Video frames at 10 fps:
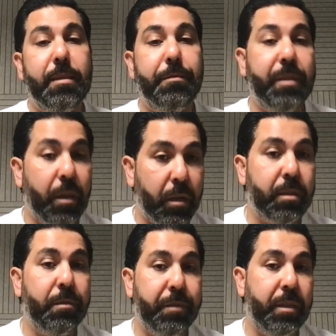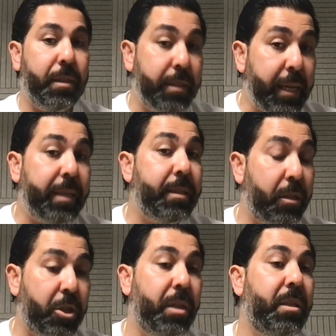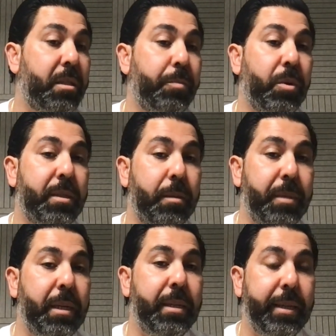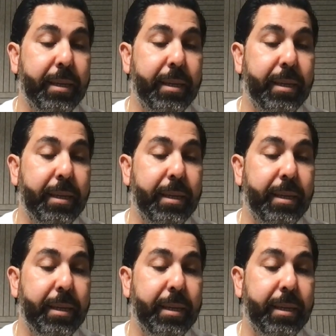philosophy that it's a shared responsibility,